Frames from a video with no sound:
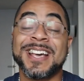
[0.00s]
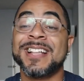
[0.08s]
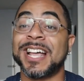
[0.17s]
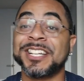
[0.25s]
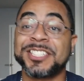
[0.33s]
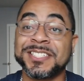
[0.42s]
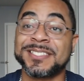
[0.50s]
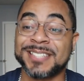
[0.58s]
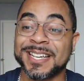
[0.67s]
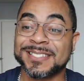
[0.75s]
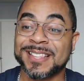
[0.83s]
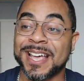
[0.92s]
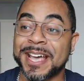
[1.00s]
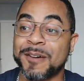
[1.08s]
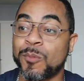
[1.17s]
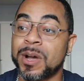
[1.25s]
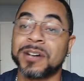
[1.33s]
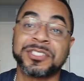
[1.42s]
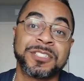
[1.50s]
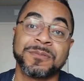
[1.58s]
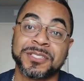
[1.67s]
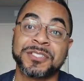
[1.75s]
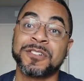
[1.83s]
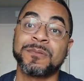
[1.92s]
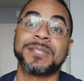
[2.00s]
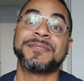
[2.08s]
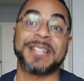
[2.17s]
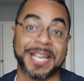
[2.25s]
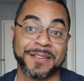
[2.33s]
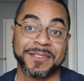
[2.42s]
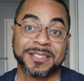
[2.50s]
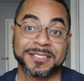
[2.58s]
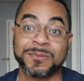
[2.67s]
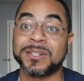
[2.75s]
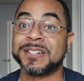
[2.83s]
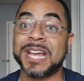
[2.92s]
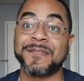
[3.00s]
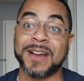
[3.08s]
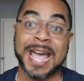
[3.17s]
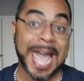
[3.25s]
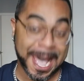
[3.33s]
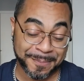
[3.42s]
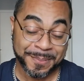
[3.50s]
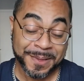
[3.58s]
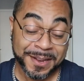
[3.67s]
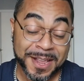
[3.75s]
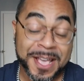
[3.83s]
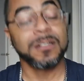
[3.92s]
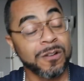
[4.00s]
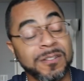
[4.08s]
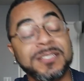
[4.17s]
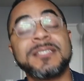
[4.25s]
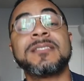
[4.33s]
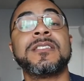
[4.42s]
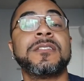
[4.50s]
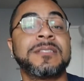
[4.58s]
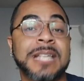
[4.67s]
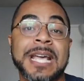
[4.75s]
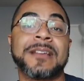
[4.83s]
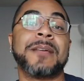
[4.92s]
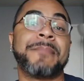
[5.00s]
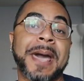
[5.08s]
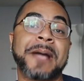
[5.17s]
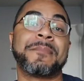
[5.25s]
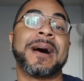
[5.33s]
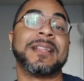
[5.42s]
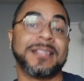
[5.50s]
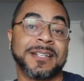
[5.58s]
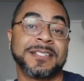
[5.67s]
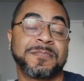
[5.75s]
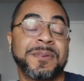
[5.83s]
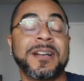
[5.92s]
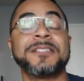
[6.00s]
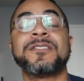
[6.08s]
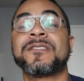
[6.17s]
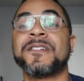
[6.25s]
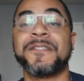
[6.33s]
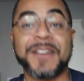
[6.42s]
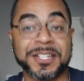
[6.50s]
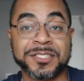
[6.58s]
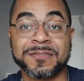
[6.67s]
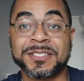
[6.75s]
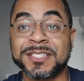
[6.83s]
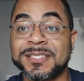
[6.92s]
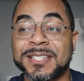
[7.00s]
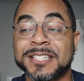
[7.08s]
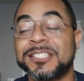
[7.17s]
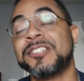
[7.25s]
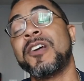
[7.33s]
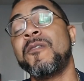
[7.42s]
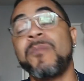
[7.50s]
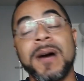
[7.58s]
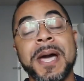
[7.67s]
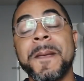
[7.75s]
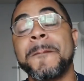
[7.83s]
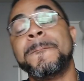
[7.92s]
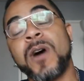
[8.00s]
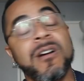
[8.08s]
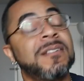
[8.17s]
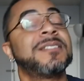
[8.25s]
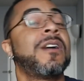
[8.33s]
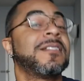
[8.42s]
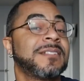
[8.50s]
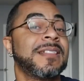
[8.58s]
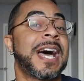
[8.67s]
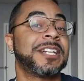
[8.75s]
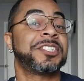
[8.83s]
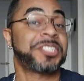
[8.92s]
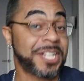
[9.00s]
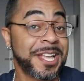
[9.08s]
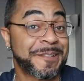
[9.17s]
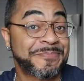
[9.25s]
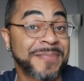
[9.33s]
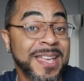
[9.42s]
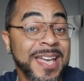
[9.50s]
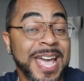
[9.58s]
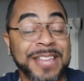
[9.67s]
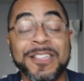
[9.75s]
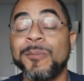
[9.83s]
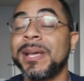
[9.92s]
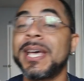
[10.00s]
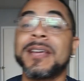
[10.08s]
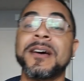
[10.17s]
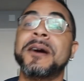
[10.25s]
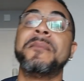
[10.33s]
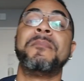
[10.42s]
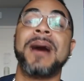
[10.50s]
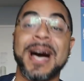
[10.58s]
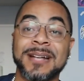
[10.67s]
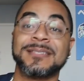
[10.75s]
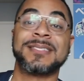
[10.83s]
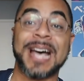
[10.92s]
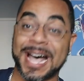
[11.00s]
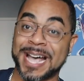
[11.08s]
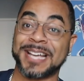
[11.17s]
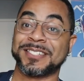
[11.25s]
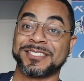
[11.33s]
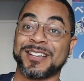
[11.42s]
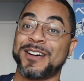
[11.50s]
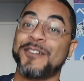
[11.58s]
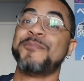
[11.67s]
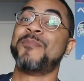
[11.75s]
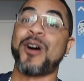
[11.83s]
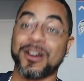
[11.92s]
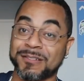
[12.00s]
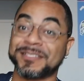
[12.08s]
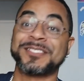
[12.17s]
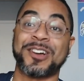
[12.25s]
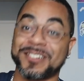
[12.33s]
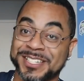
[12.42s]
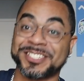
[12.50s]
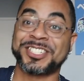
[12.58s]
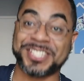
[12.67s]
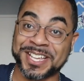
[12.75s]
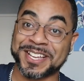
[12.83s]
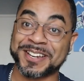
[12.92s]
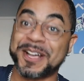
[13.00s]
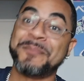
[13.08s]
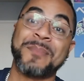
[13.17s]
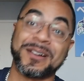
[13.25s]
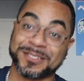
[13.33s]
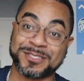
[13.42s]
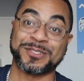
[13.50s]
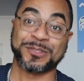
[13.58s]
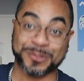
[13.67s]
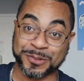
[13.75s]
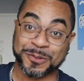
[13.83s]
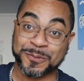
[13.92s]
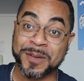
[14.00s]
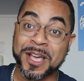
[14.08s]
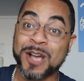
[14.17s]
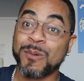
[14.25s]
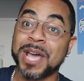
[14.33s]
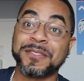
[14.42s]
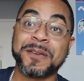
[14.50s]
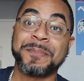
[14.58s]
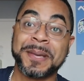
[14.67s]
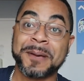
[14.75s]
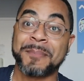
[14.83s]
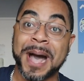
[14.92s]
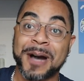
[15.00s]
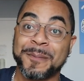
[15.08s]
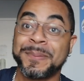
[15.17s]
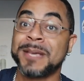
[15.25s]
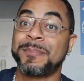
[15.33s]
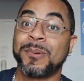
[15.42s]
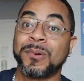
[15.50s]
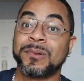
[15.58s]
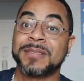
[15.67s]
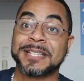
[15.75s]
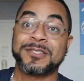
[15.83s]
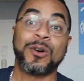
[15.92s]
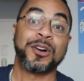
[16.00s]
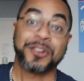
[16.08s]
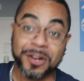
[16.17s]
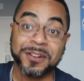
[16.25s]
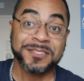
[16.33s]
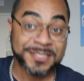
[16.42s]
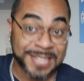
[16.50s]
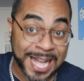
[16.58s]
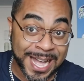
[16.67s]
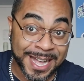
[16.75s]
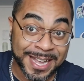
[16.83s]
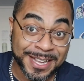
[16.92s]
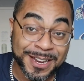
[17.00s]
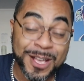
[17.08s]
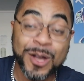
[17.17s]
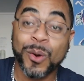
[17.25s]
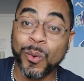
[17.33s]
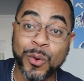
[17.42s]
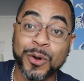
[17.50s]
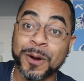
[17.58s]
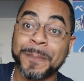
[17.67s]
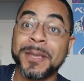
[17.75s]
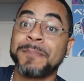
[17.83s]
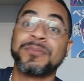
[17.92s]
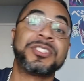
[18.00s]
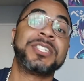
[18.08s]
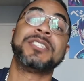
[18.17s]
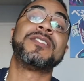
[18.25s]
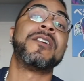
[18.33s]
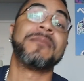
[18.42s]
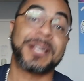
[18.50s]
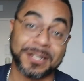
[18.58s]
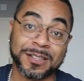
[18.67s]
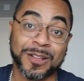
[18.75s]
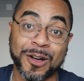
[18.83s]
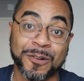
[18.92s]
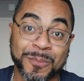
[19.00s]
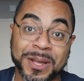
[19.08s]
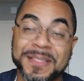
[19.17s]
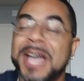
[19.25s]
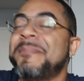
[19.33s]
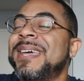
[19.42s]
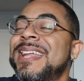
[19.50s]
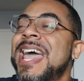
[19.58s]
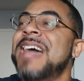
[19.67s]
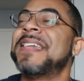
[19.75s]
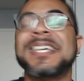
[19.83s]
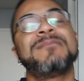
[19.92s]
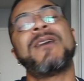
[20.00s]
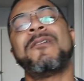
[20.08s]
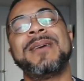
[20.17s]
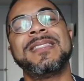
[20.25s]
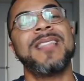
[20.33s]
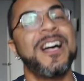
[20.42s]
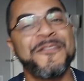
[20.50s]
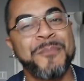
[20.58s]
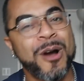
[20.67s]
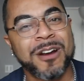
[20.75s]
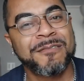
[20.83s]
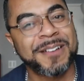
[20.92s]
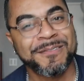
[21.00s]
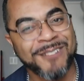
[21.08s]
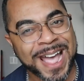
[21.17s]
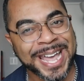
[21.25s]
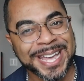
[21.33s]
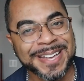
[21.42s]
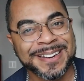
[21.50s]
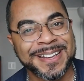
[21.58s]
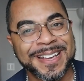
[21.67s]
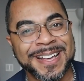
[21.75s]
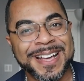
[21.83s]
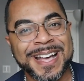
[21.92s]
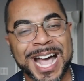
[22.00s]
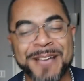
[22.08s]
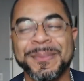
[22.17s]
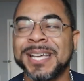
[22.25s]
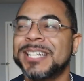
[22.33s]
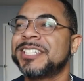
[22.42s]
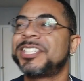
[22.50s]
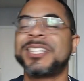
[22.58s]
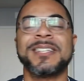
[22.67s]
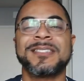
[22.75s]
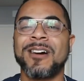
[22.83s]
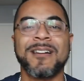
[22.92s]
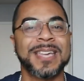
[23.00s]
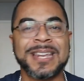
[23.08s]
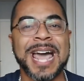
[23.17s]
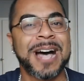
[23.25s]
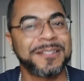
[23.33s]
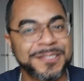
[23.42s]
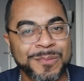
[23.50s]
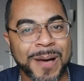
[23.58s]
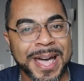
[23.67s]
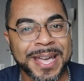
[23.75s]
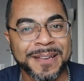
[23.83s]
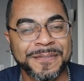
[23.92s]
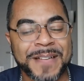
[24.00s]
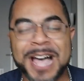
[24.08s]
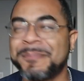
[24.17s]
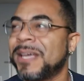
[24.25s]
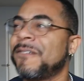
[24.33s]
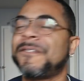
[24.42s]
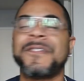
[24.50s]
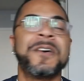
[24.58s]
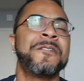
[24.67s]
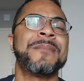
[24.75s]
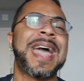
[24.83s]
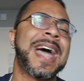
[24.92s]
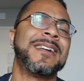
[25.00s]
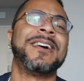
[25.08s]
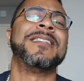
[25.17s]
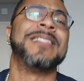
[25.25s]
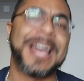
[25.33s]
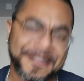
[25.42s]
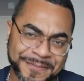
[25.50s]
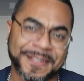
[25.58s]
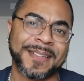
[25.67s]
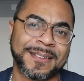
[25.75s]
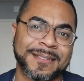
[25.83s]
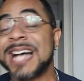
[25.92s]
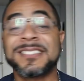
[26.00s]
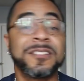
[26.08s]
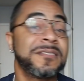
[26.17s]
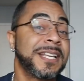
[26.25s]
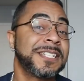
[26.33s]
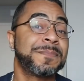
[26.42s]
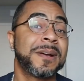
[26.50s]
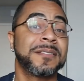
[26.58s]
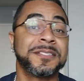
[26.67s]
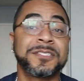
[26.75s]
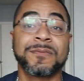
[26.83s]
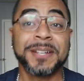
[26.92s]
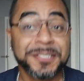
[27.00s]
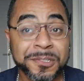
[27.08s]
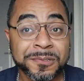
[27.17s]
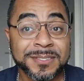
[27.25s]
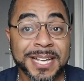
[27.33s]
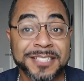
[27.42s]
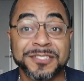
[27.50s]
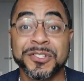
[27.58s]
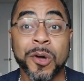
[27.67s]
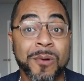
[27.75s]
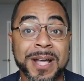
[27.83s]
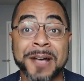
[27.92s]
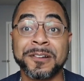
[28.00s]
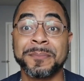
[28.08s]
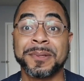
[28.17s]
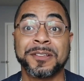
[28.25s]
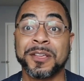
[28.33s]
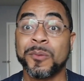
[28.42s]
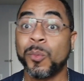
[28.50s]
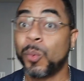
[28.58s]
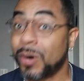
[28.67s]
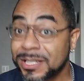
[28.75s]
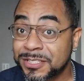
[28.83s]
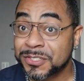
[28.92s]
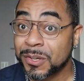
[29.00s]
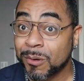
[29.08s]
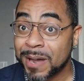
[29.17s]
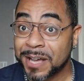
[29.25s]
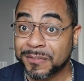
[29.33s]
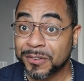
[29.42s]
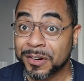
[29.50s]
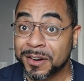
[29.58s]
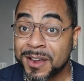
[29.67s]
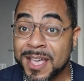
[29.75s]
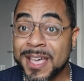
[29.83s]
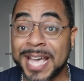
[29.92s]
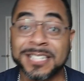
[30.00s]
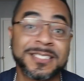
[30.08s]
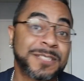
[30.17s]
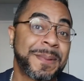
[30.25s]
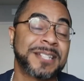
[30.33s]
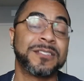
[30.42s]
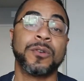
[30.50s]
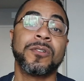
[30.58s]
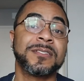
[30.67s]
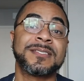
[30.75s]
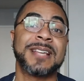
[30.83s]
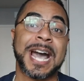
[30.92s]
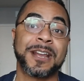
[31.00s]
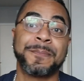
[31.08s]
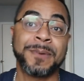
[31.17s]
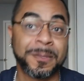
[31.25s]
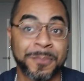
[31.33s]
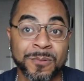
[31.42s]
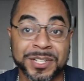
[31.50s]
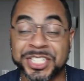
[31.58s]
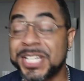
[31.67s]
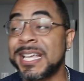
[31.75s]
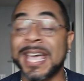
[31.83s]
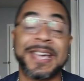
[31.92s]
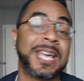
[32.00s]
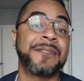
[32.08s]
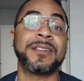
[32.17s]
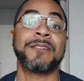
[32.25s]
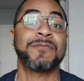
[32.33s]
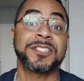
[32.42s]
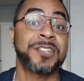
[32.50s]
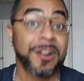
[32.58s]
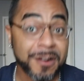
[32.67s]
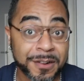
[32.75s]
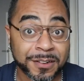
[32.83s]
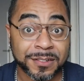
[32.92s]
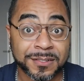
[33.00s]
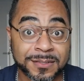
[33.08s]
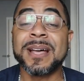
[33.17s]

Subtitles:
Like, she says that, well, she was still with David, this would have never happened. Dolores is a little taken aback by this. We cut to her confession and she says, you know what? Margaret talks a lot of shit. And then we get a montage of Margaret talking shit amongst the group, whether it be about people that's on her side or people she don't get along with. I mean, that's why we love Margaret, right? I mean, a shit-talking housewife. I mean, film at 11. I still think it's better than Teresa, who takes no accountability whatsoever and expects loyalty out of people when she can't give it in return.